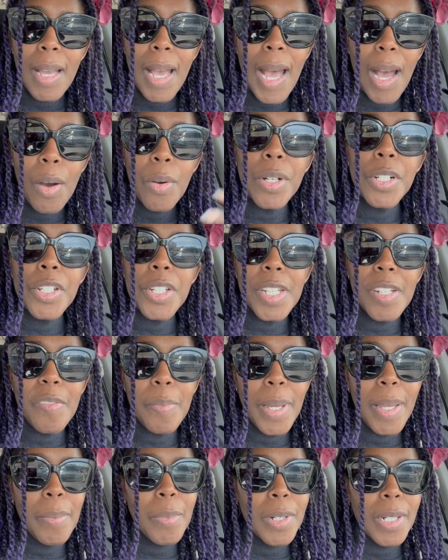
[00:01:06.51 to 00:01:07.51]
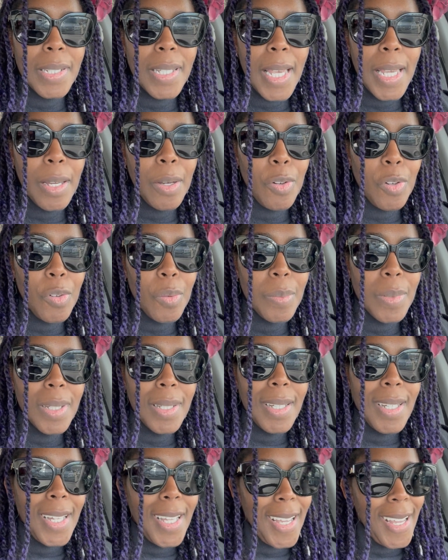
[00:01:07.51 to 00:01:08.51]
our sheet of paper to take home
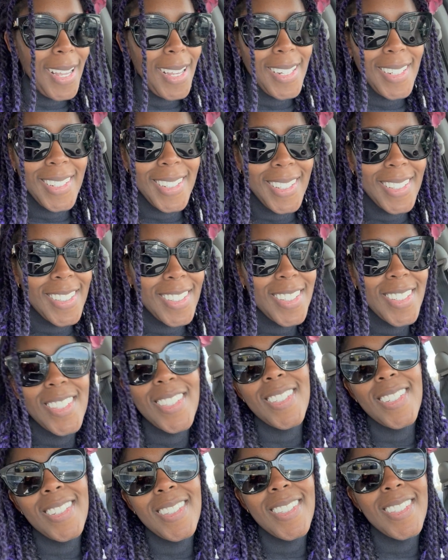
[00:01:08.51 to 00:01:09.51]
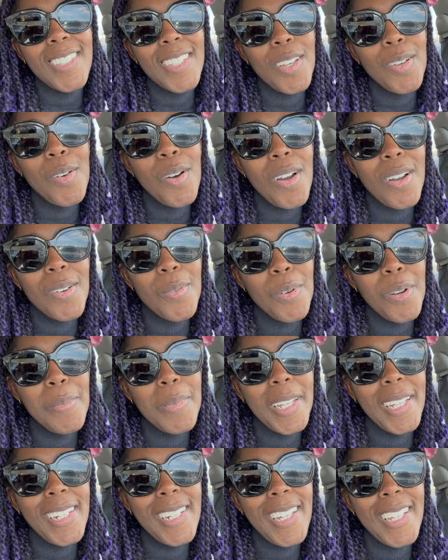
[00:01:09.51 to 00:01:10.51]
and it's just it's so
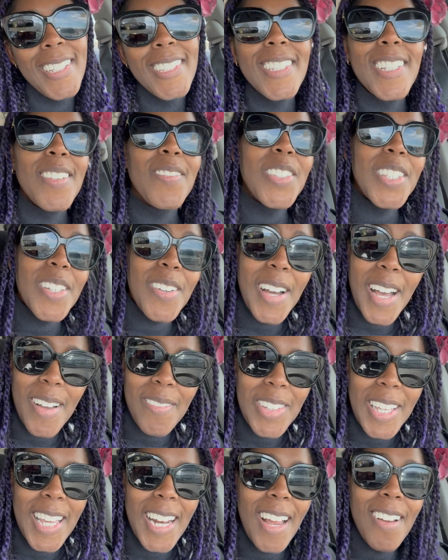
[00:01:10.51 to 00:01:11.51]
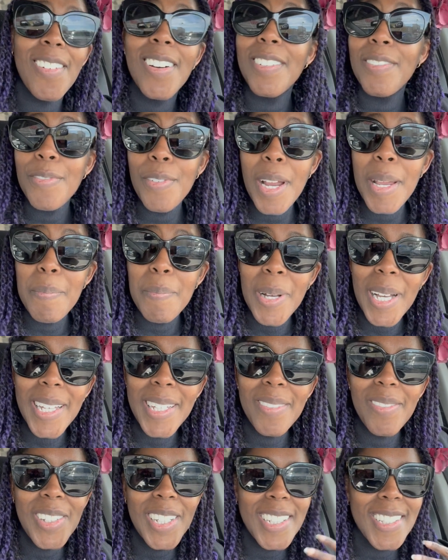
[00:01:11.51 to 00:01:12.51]
heartwarming and nice and I'm so happy and I want to frame
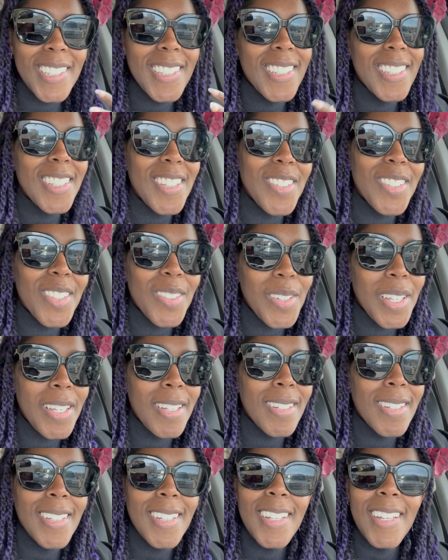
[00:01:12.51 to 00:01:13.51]
mine because it's so sweet